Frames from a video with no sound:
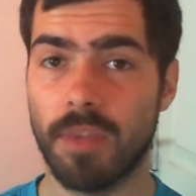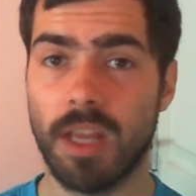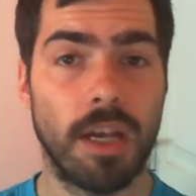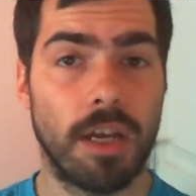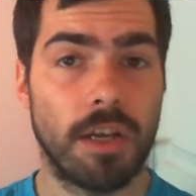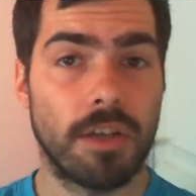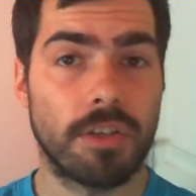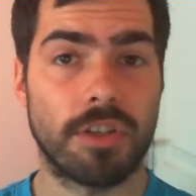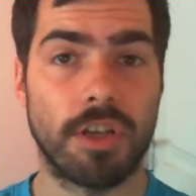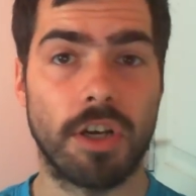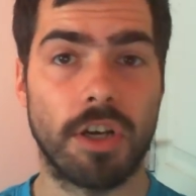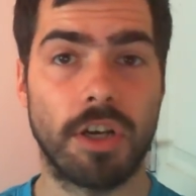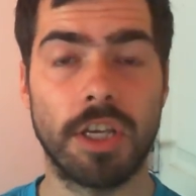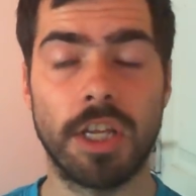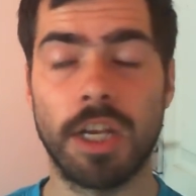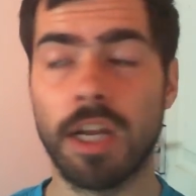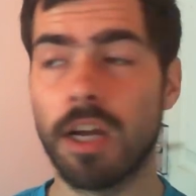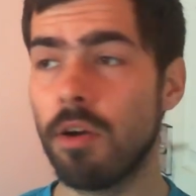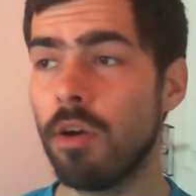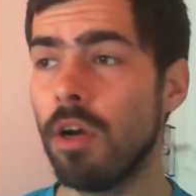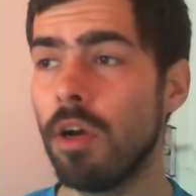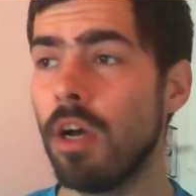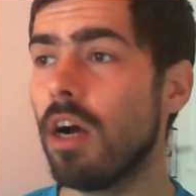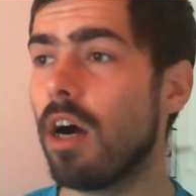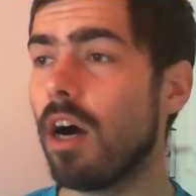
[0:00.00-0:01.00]
So, you know,
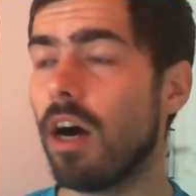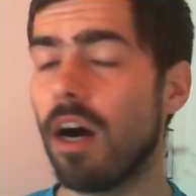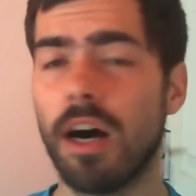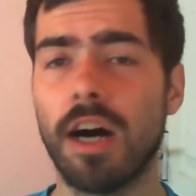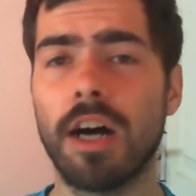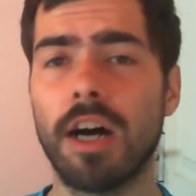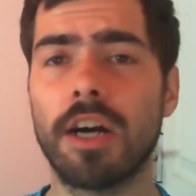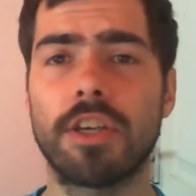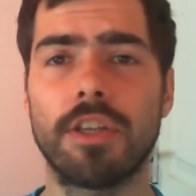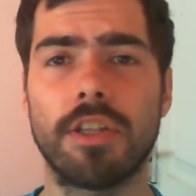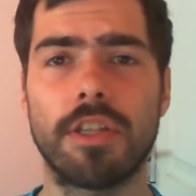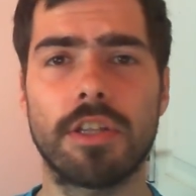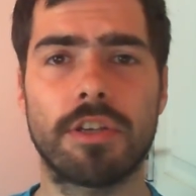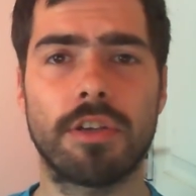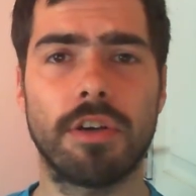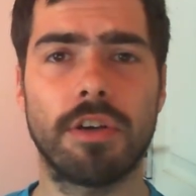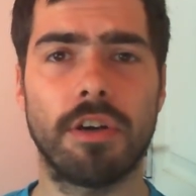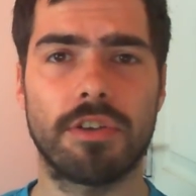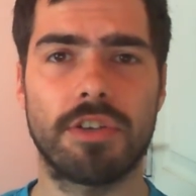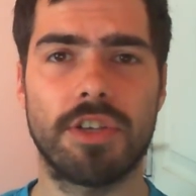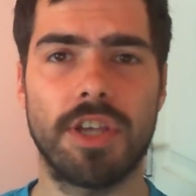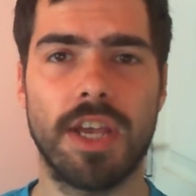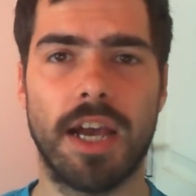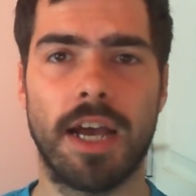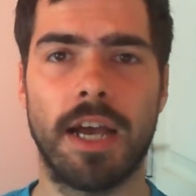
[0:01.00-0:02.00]
argue the
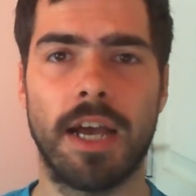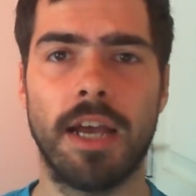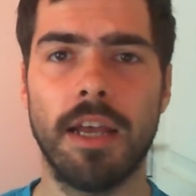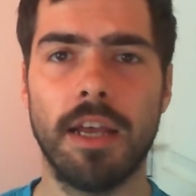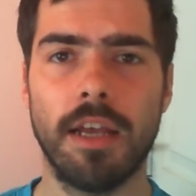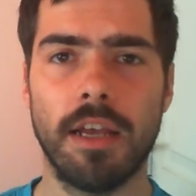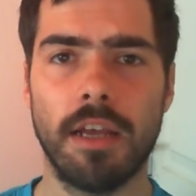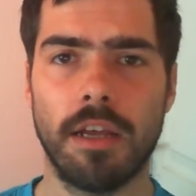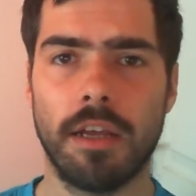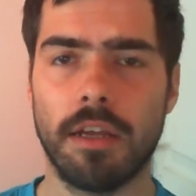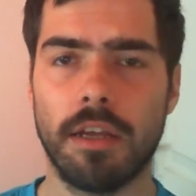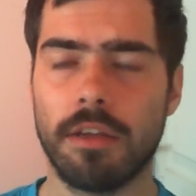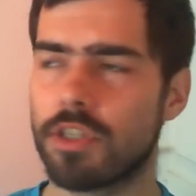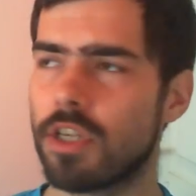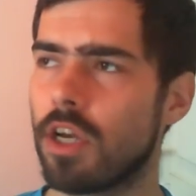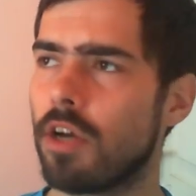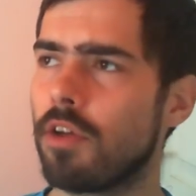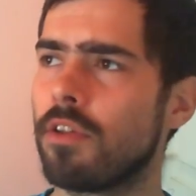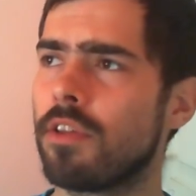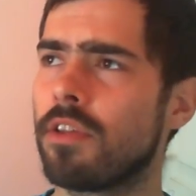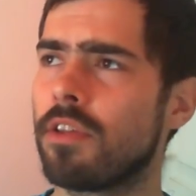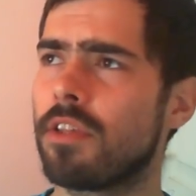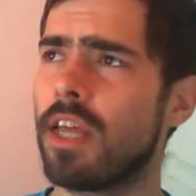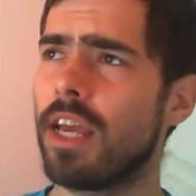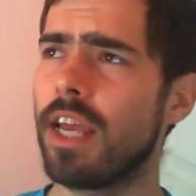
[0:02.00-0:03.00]
toss, yeah.
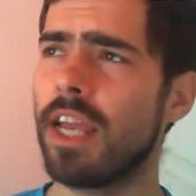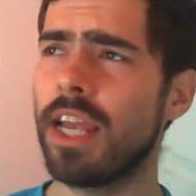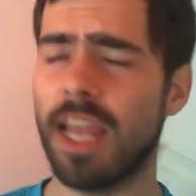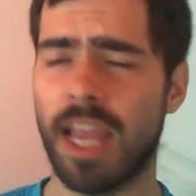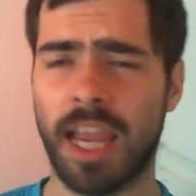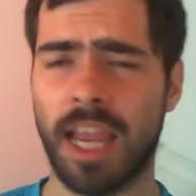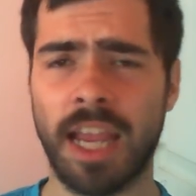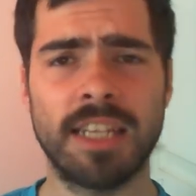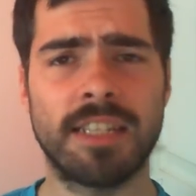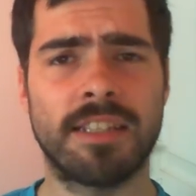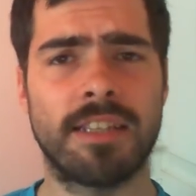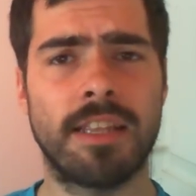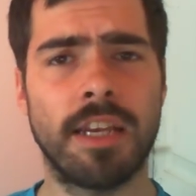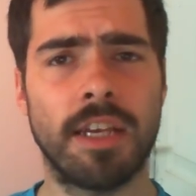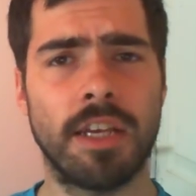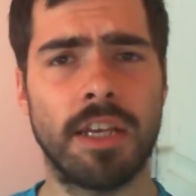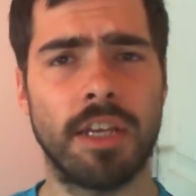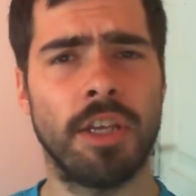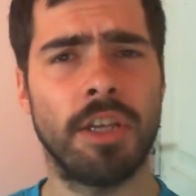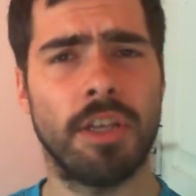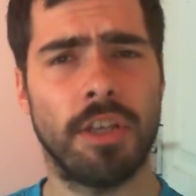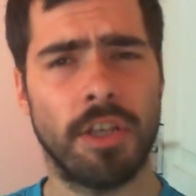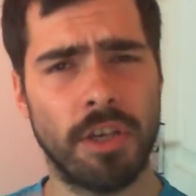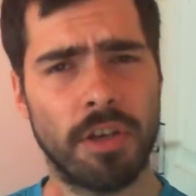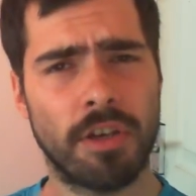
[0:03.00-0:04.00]
So,
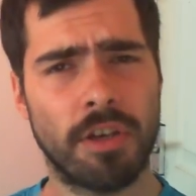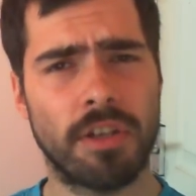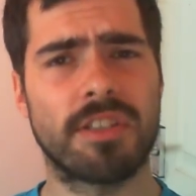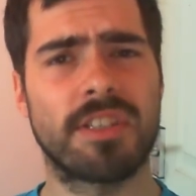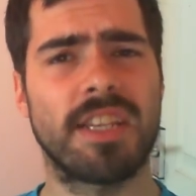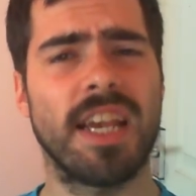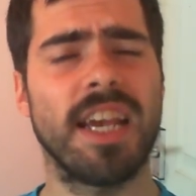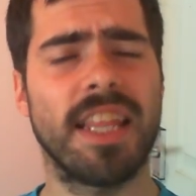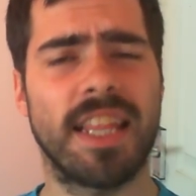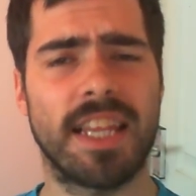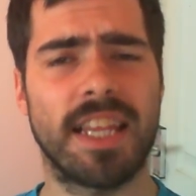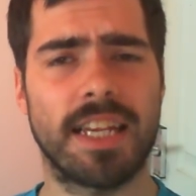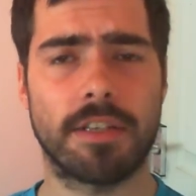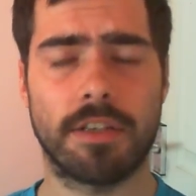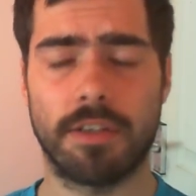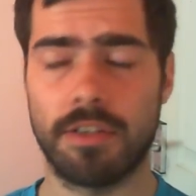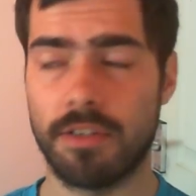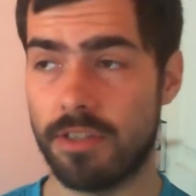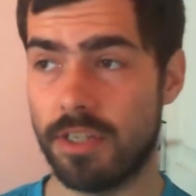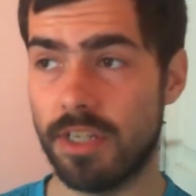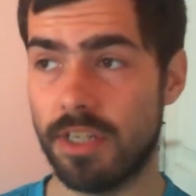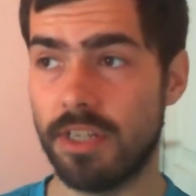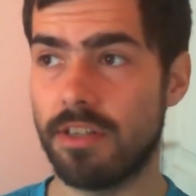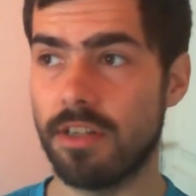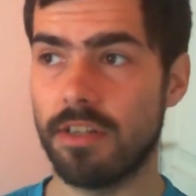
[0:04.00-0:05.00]
you could say there's
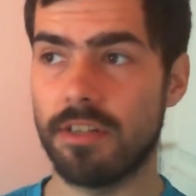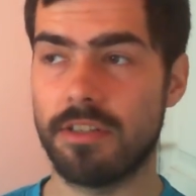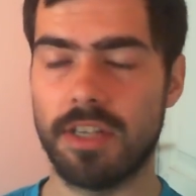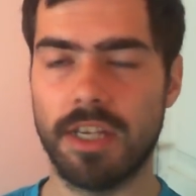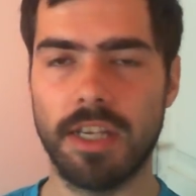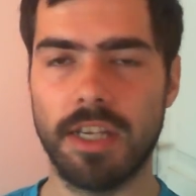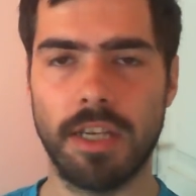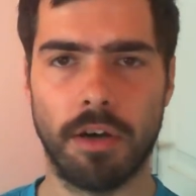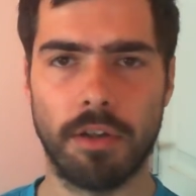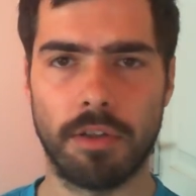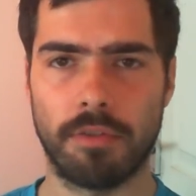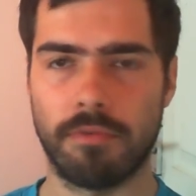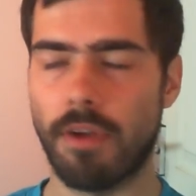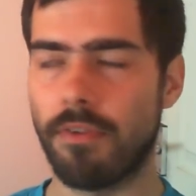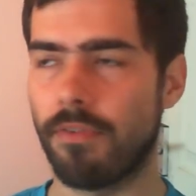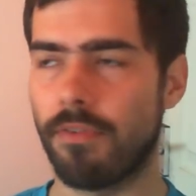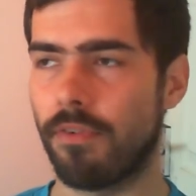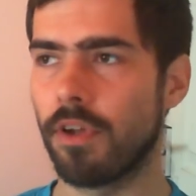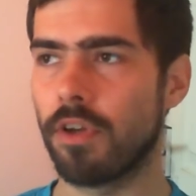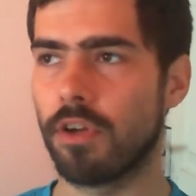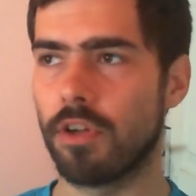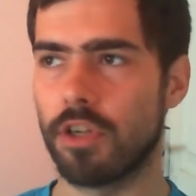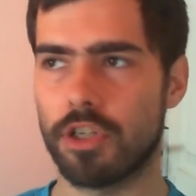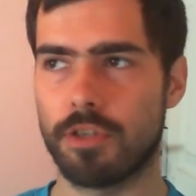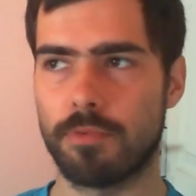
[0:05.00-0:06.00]
consistency. Oh, the referee
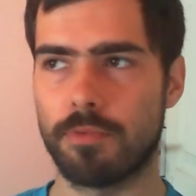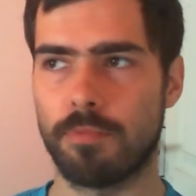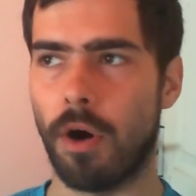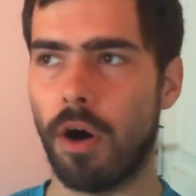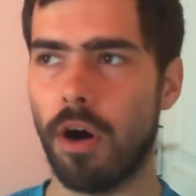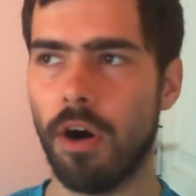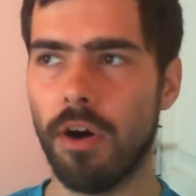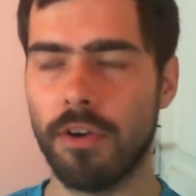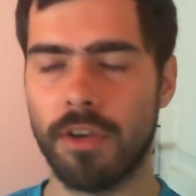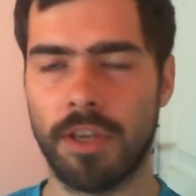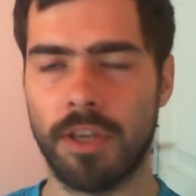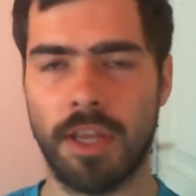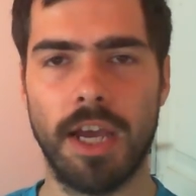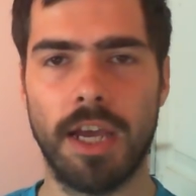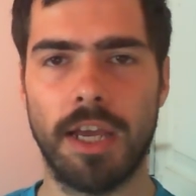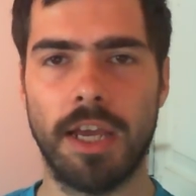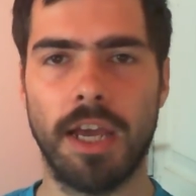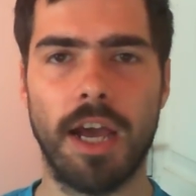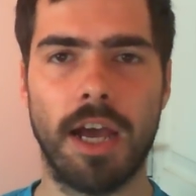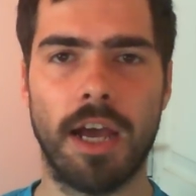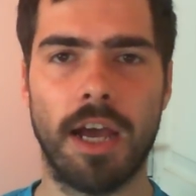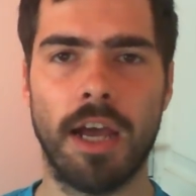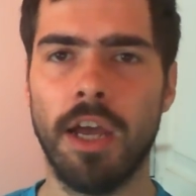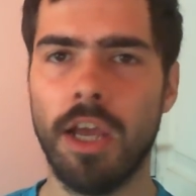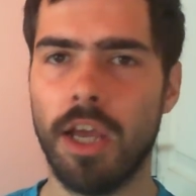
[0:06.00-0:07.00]
got it spot on.
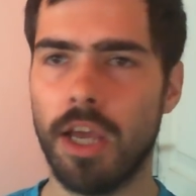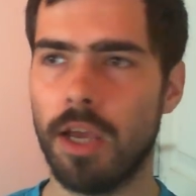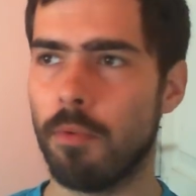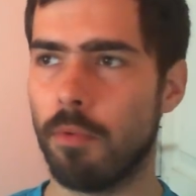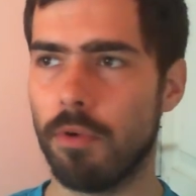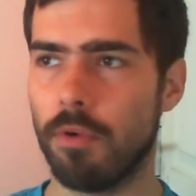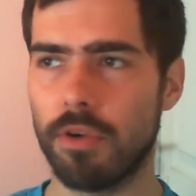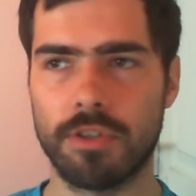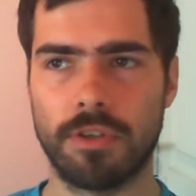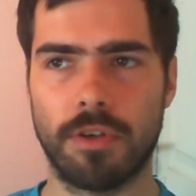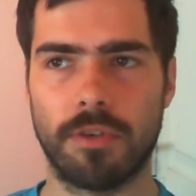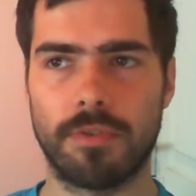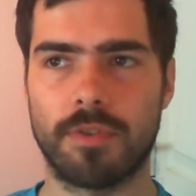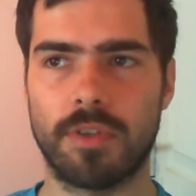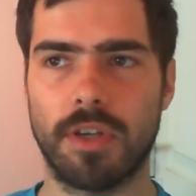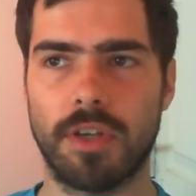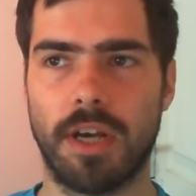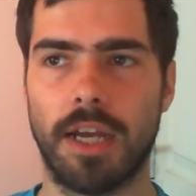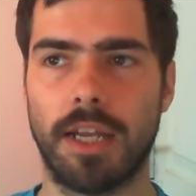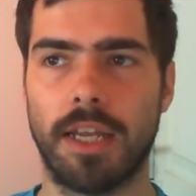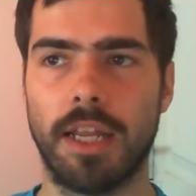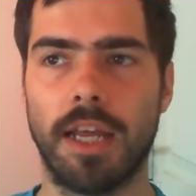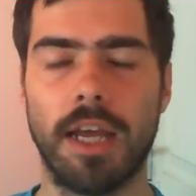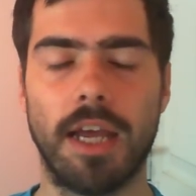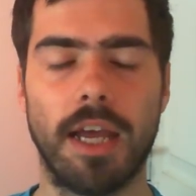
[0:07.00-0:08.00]
Yeah. It wasn't offside.